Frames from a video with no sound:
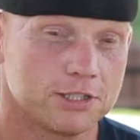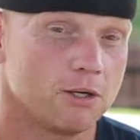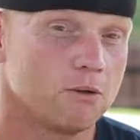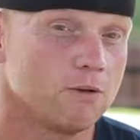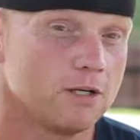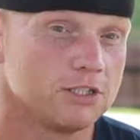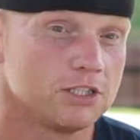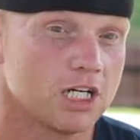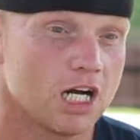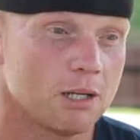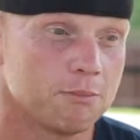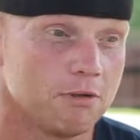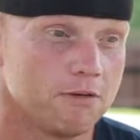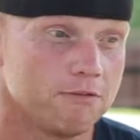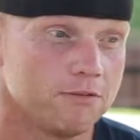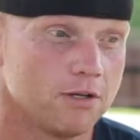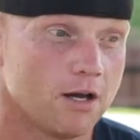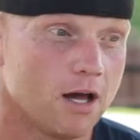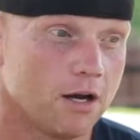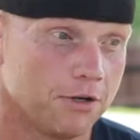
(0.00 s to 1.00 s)
the only job
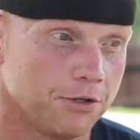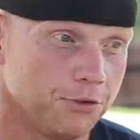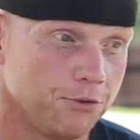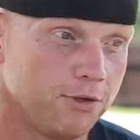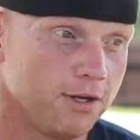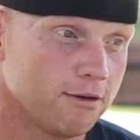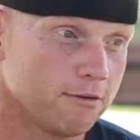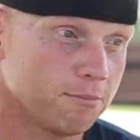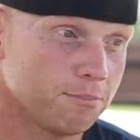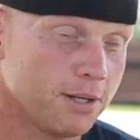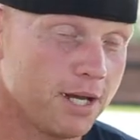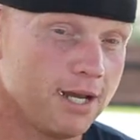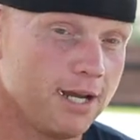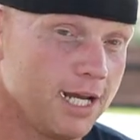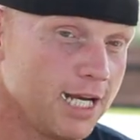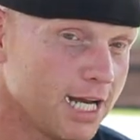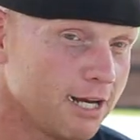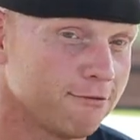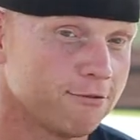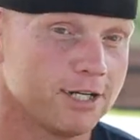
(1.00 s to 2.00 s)
you've done, and you get
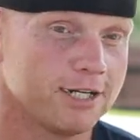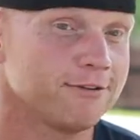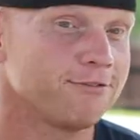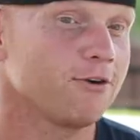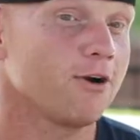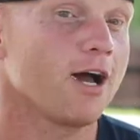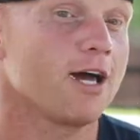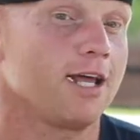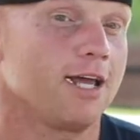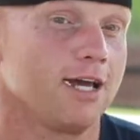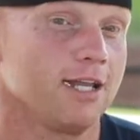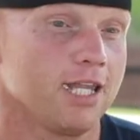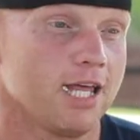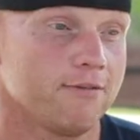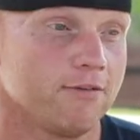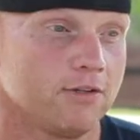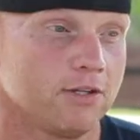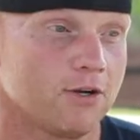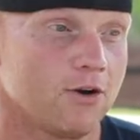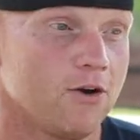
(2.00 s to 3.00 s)
paid every Friday at
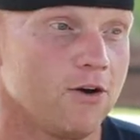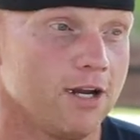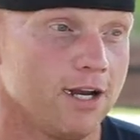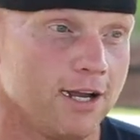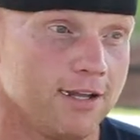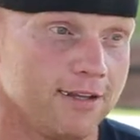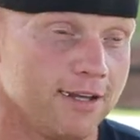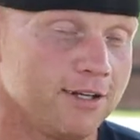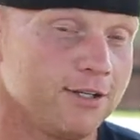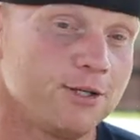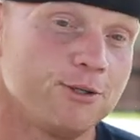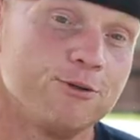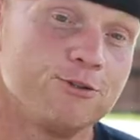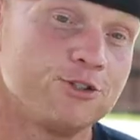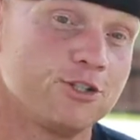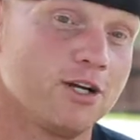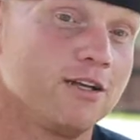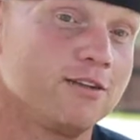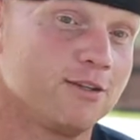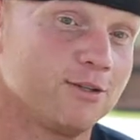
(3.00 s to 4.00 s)
11:30, and then you
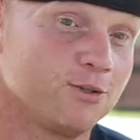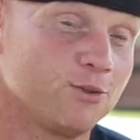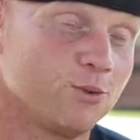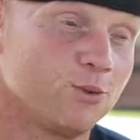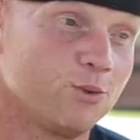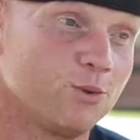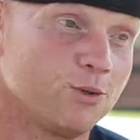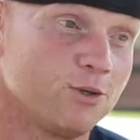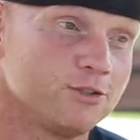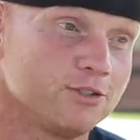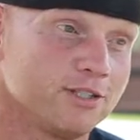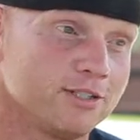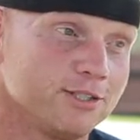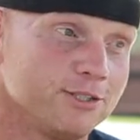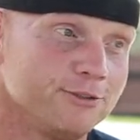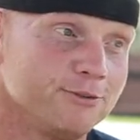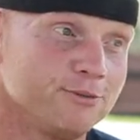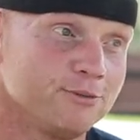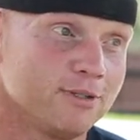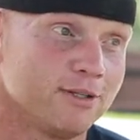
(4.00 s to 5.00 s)
shut the doors, and
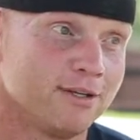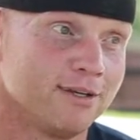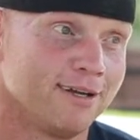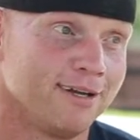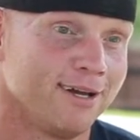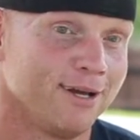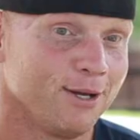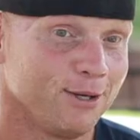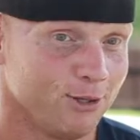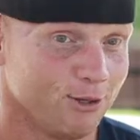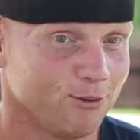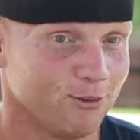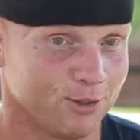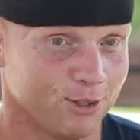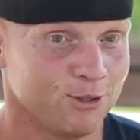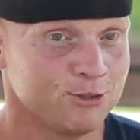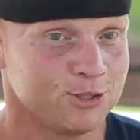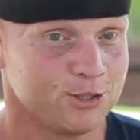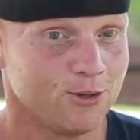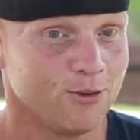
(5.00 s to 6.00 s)

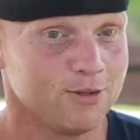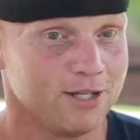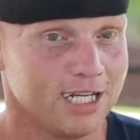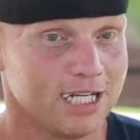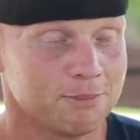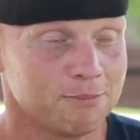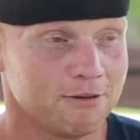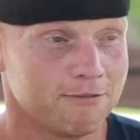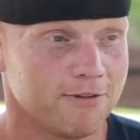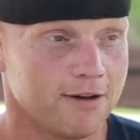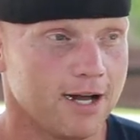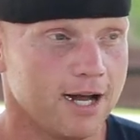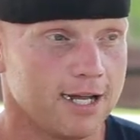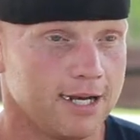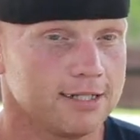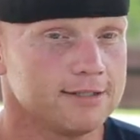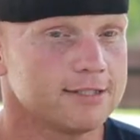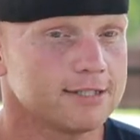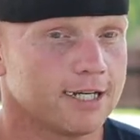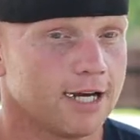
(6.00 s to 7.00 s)
you still need to
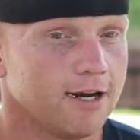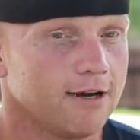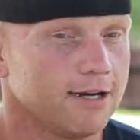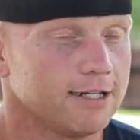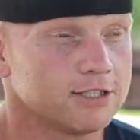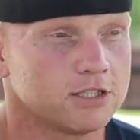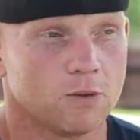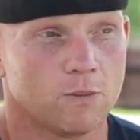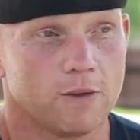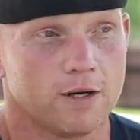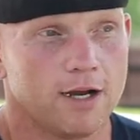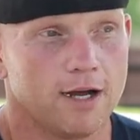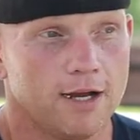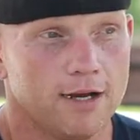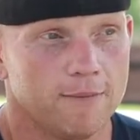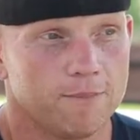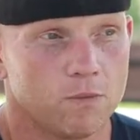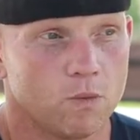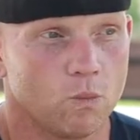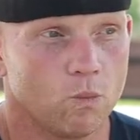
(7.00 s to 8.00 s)
provide. It's scary. So
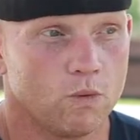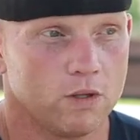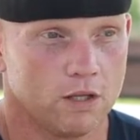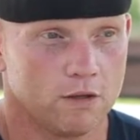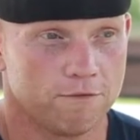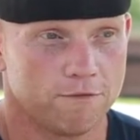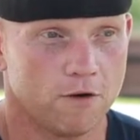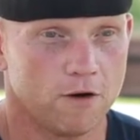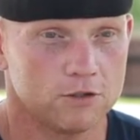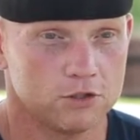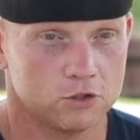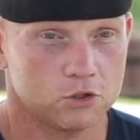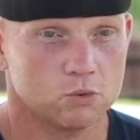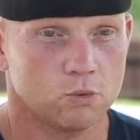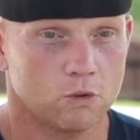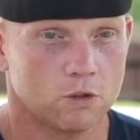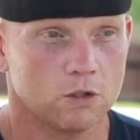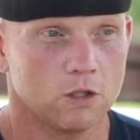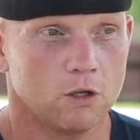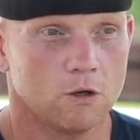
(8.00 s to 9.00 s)
when the furniture
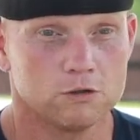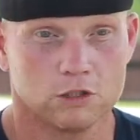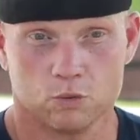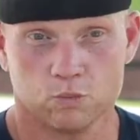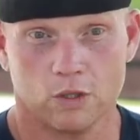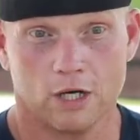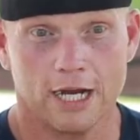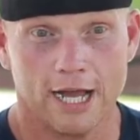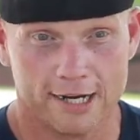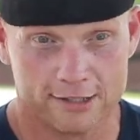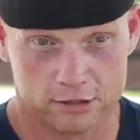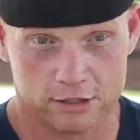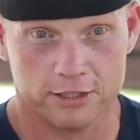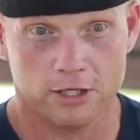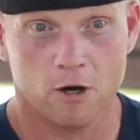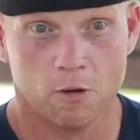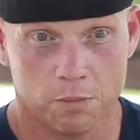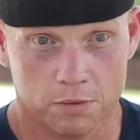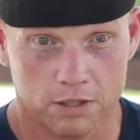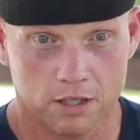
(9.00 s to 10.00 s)
store closed is when I
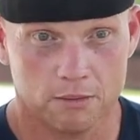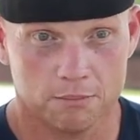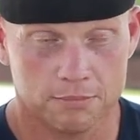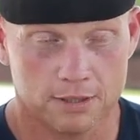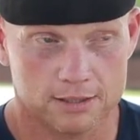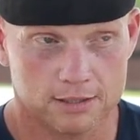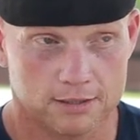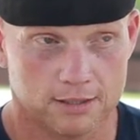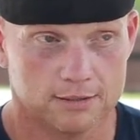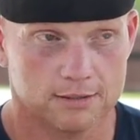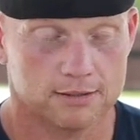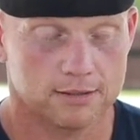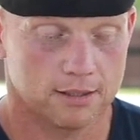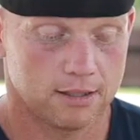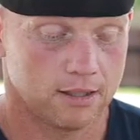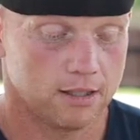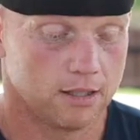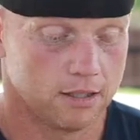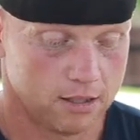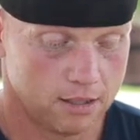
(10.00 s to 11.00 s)
actually opened up business.
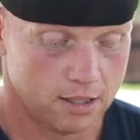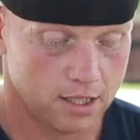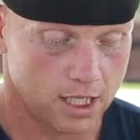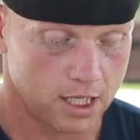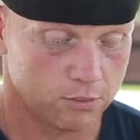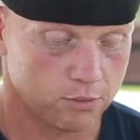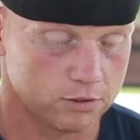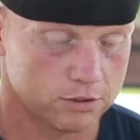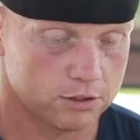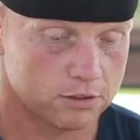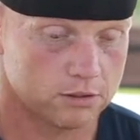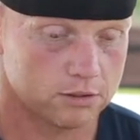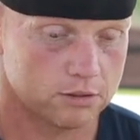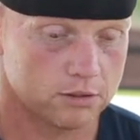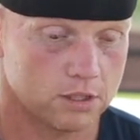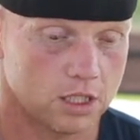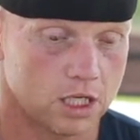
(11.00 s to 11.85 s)
I was